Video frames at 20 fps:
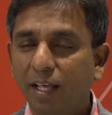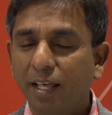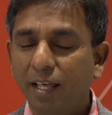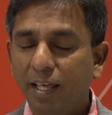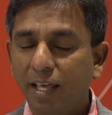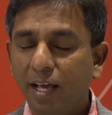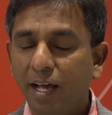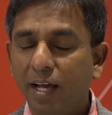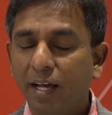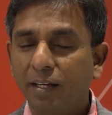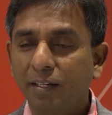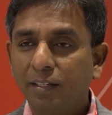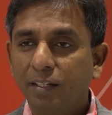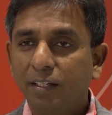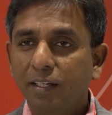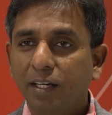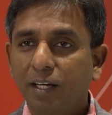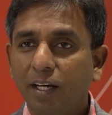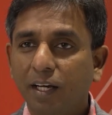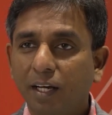Yeah.
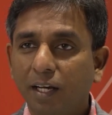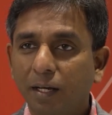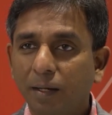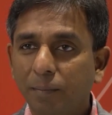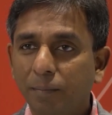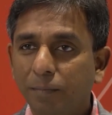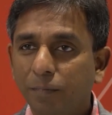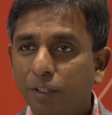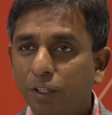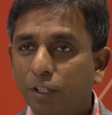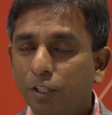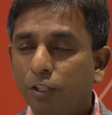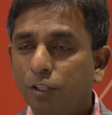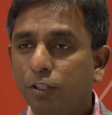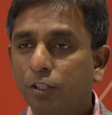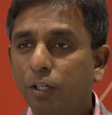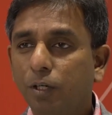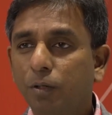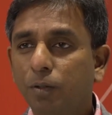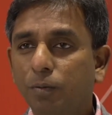
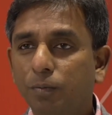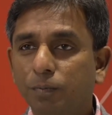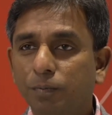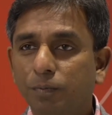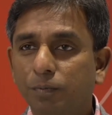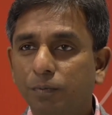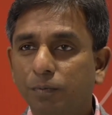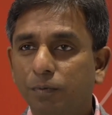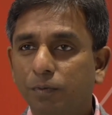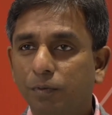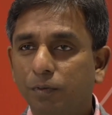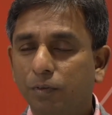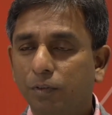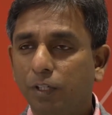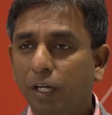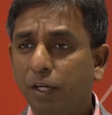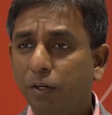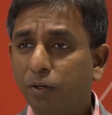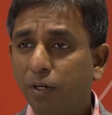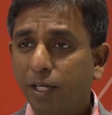So
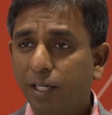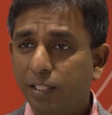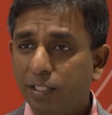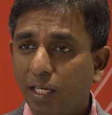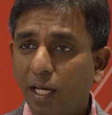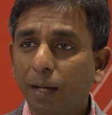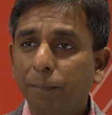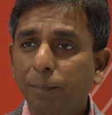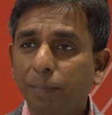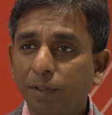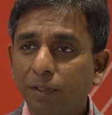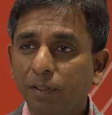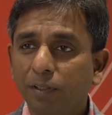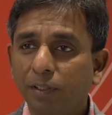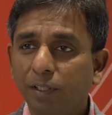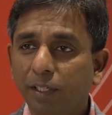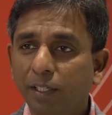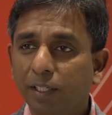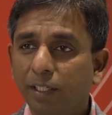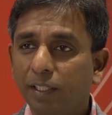a good example
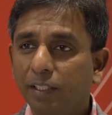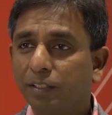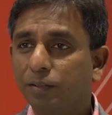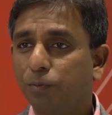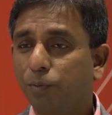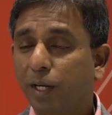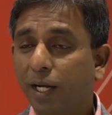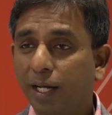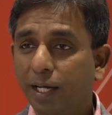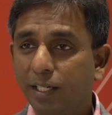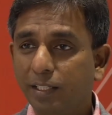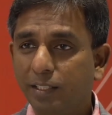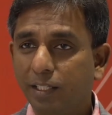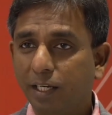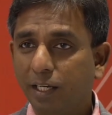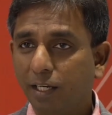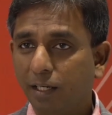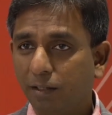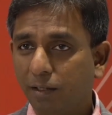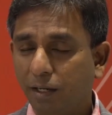is why I
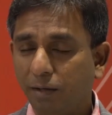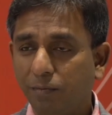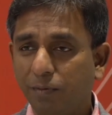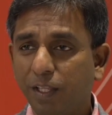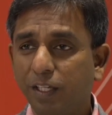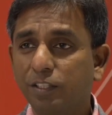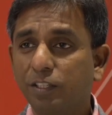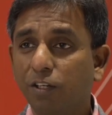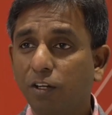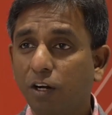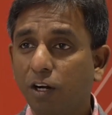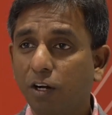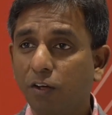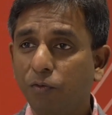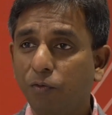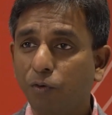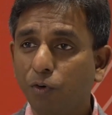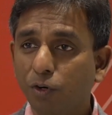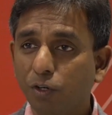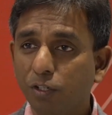say there's a lot of
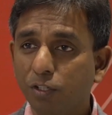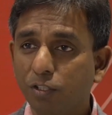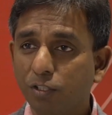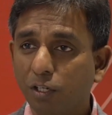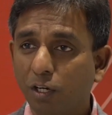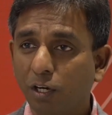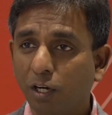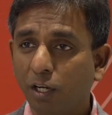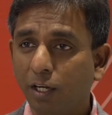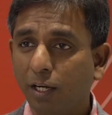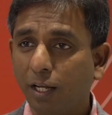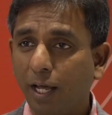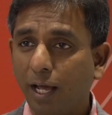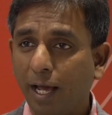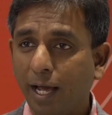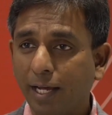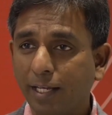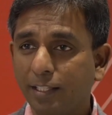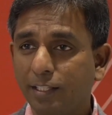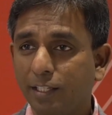focus on
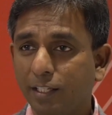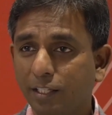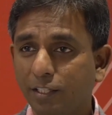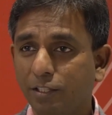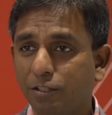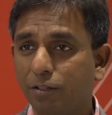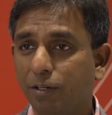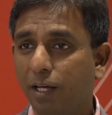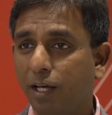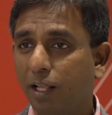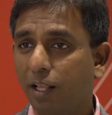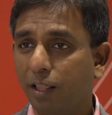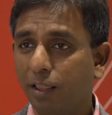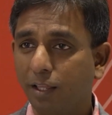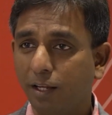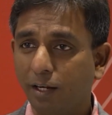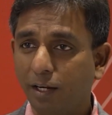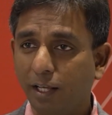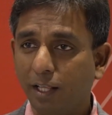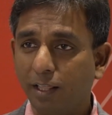access to health
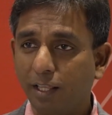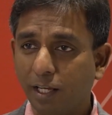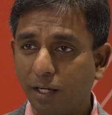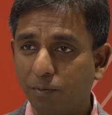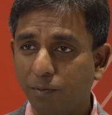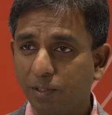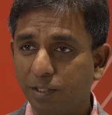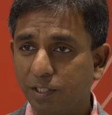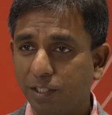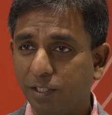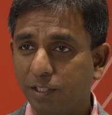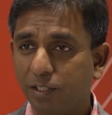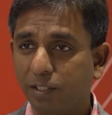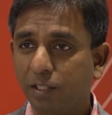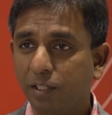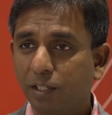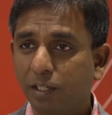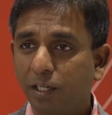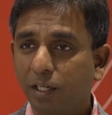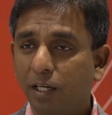and health equity.
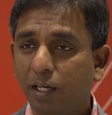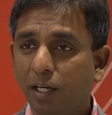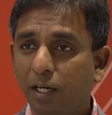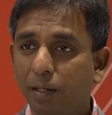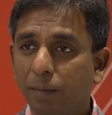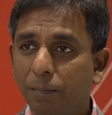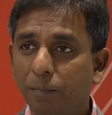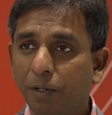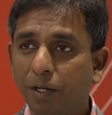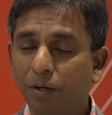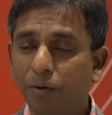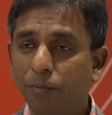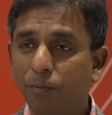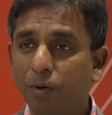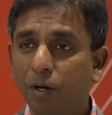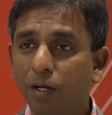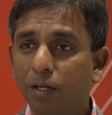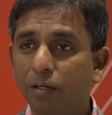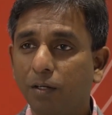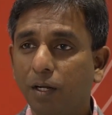
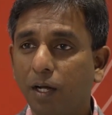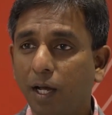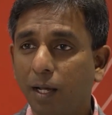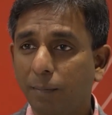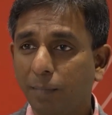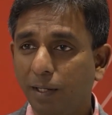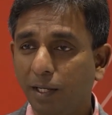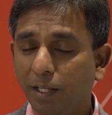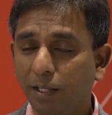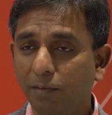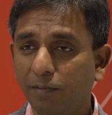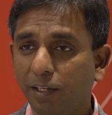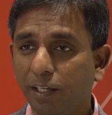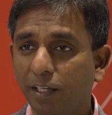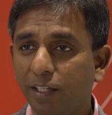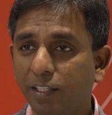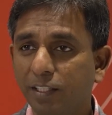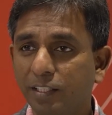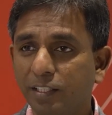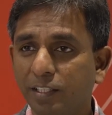What I believe
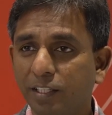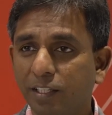is